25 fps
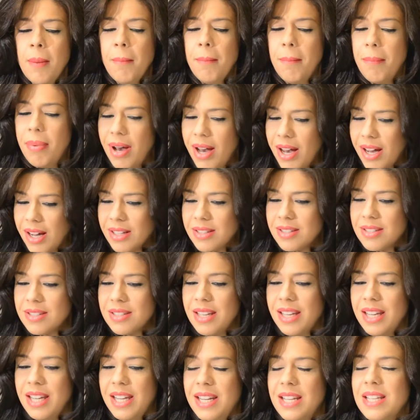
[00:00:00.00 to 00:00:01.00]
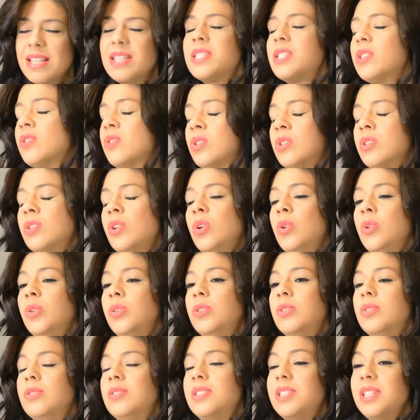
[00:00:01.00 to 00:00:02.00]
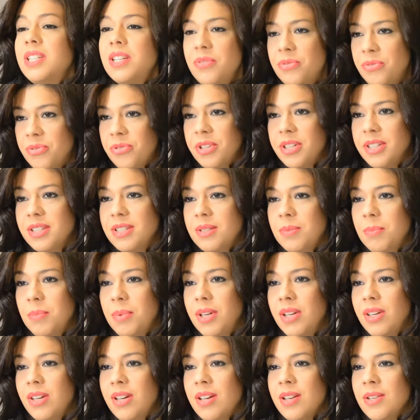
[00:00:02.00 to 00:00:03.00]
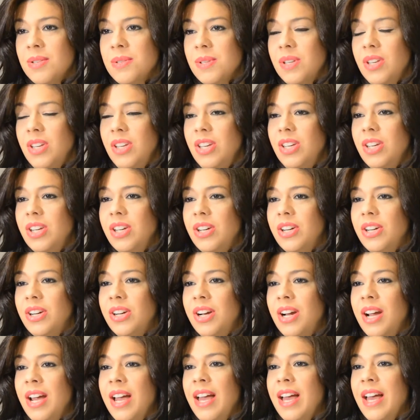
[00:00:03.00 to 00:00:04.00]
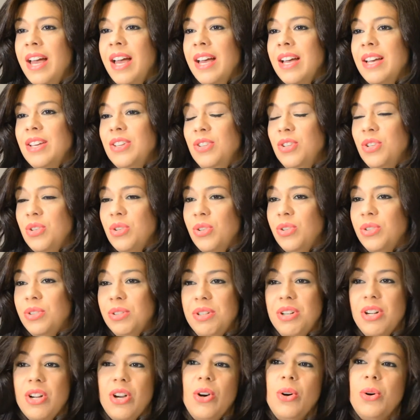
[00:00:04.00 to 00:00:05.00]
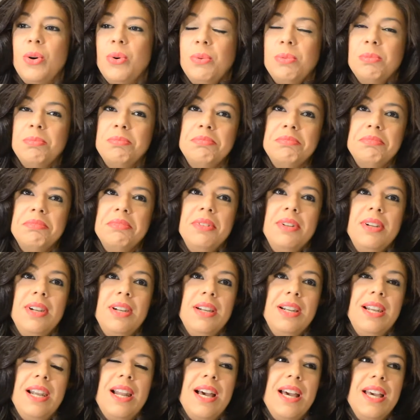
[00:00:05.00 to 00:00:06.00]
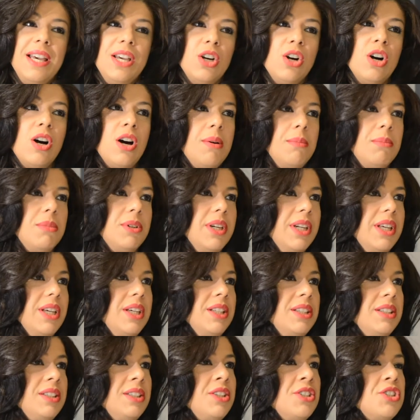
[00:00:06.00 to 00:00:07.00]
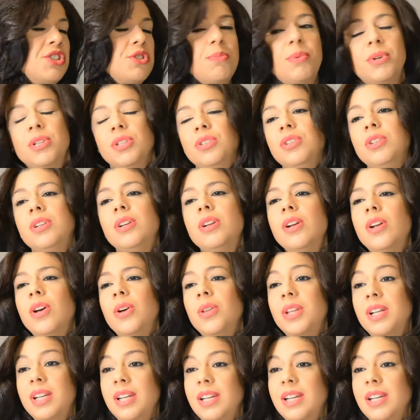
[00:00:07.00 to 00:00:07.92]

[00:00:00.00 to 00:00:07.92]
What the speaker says: But it is so different because here you know like common English, but you don't know the